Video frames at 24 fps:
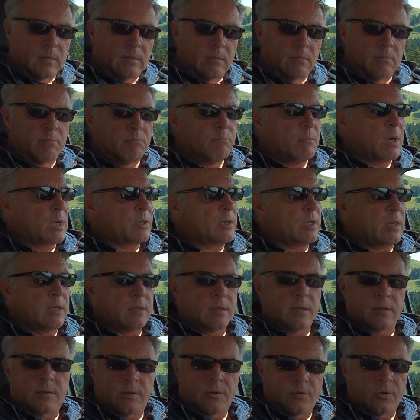Much
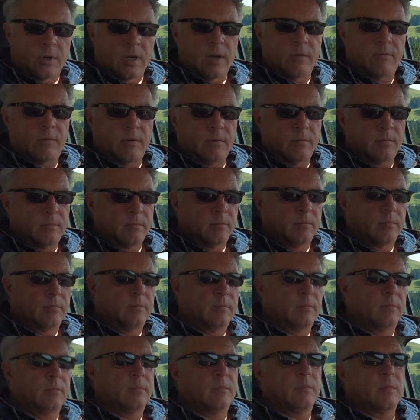easier to drive.
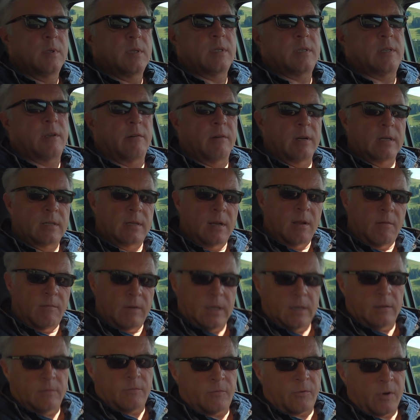Steering's
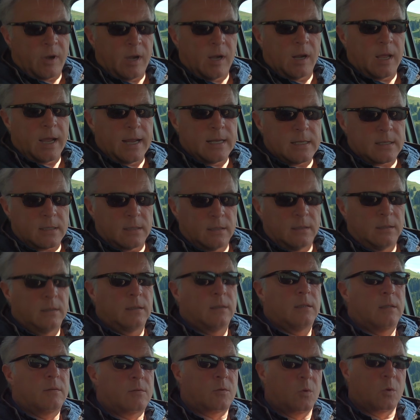lovely, very light.
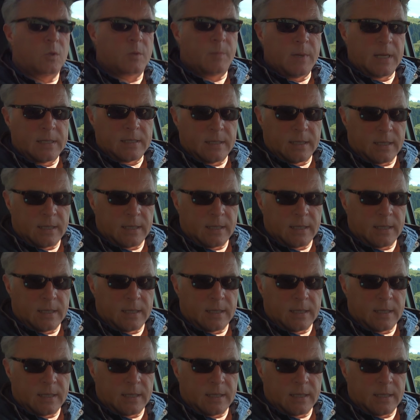It's automatic